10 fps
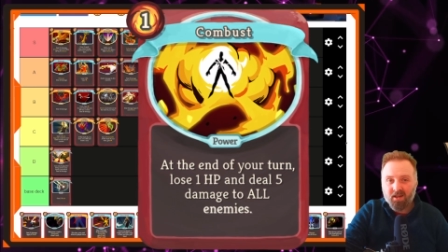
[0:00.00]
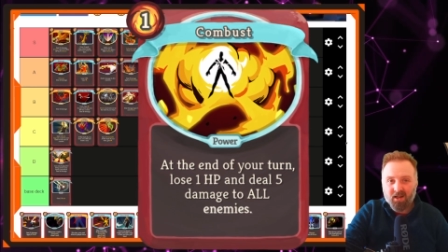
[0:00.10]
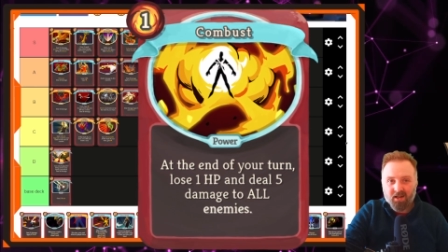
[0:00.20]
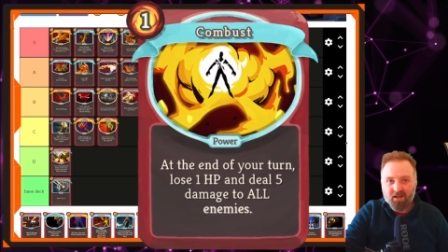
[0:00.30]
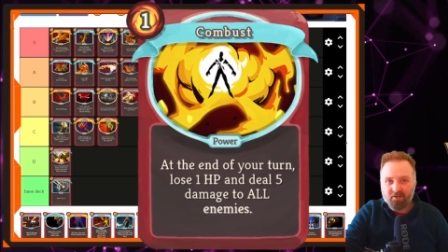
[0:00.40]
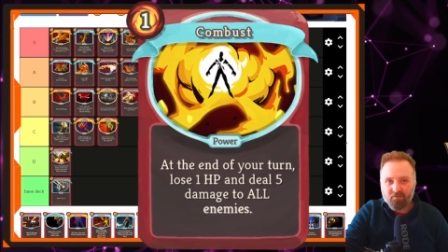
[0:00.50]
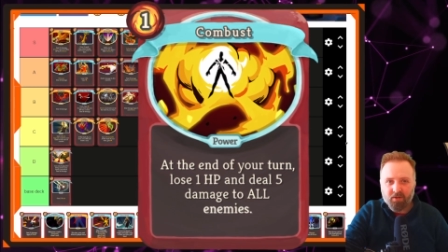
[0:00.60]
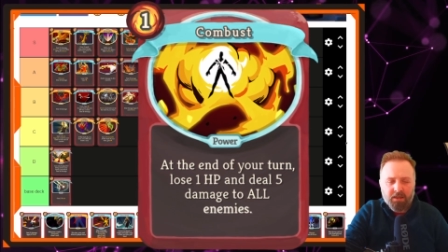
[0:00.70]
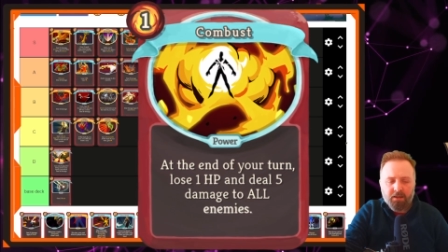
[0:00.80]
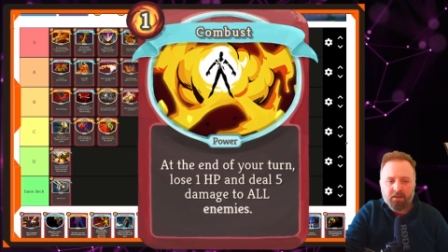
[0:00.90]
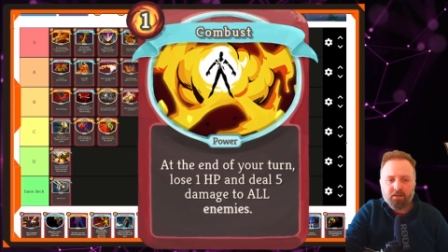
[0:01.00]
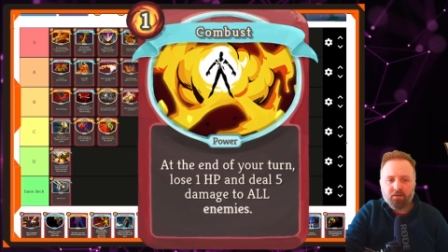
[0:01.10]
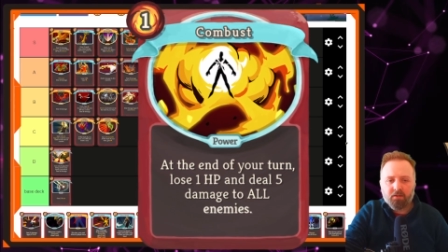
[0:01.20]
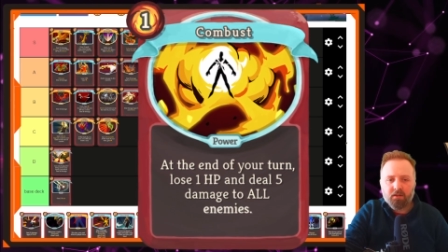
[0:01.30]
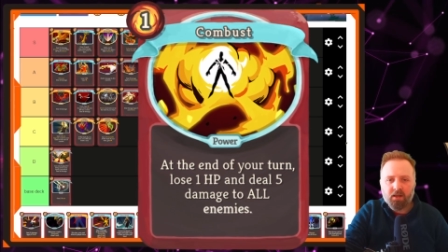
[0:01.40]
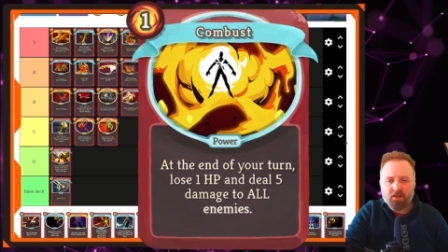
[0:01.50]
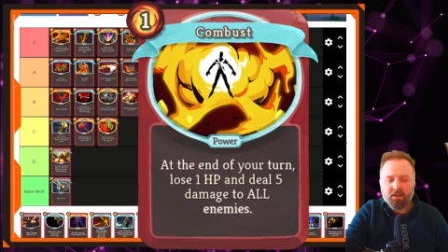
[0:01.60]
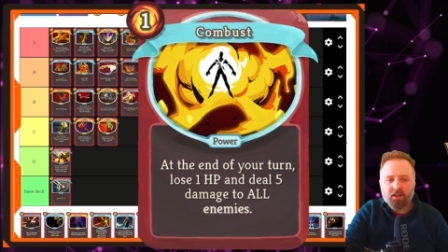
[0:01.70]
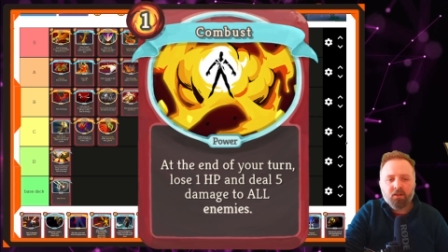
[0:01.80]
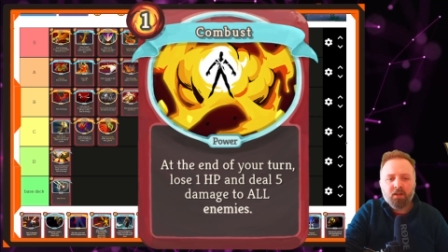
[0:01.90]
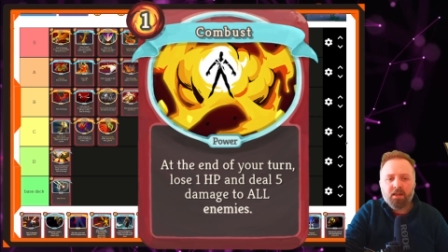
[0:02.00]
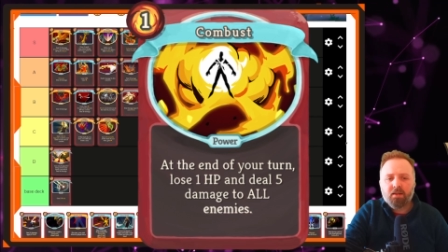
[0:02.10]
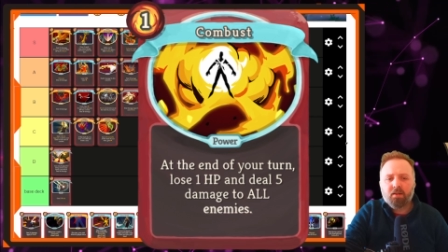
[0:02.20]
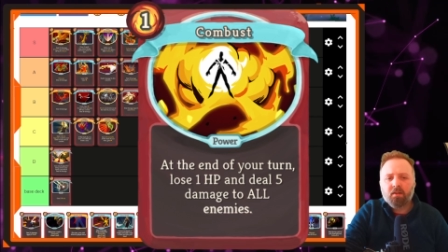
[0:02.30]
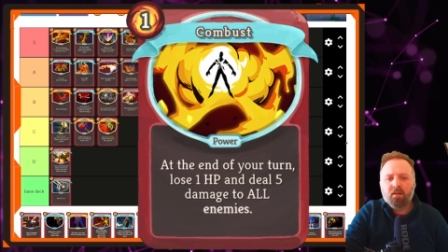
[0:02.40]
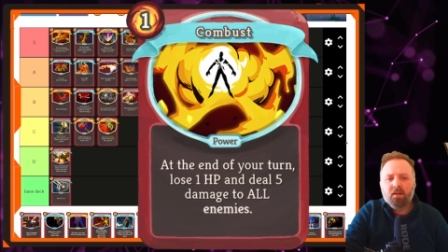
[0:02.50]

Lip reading: it can really accelerate.